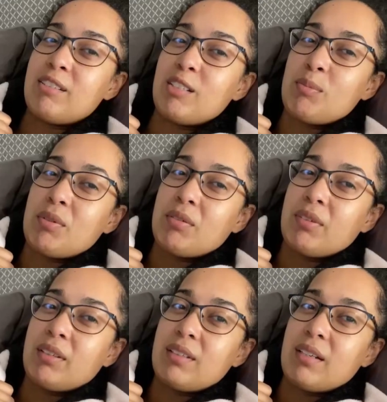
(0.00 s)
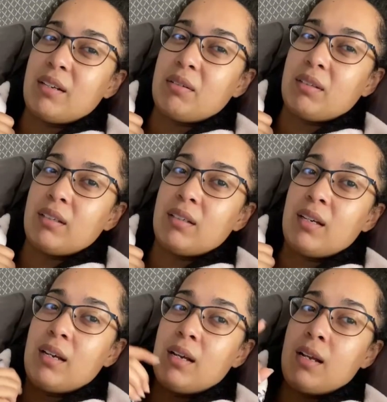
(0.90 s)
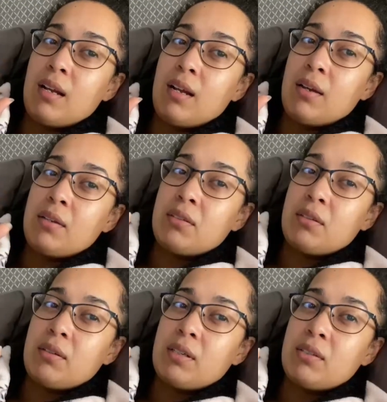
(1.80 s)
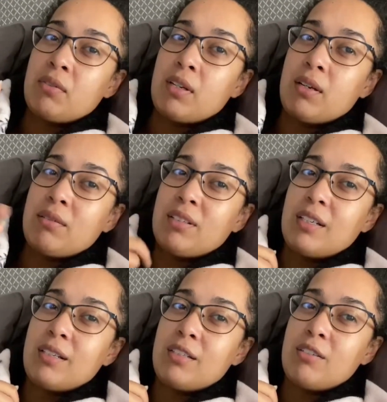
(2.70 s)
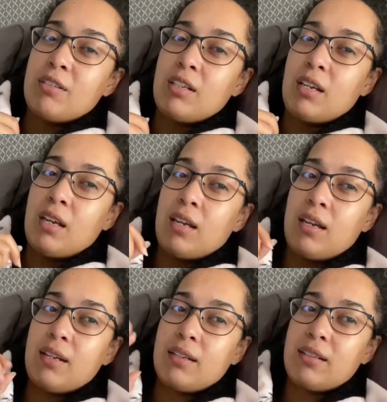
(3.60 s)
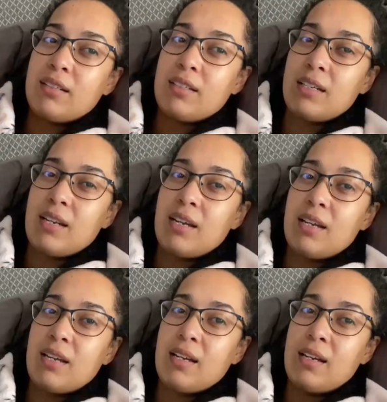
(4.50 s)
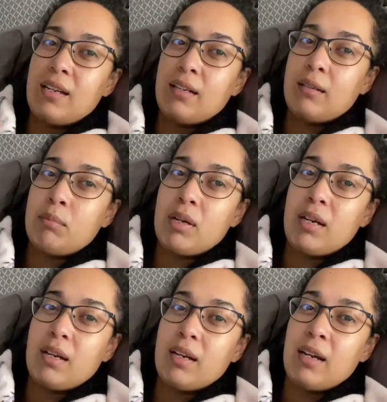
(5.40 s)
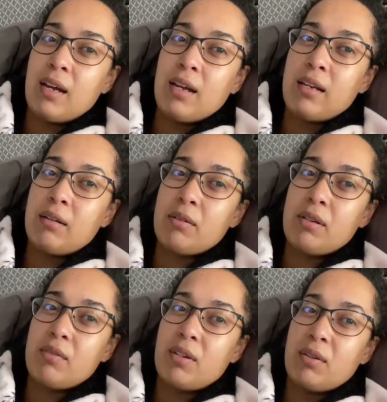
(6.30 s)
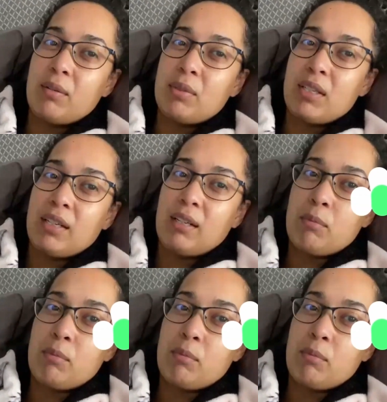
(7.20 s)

she's perfect and healthy. Mm-hmm. So, guys, for now, adieu and good night. Goodbye. I don't even know what I'm saying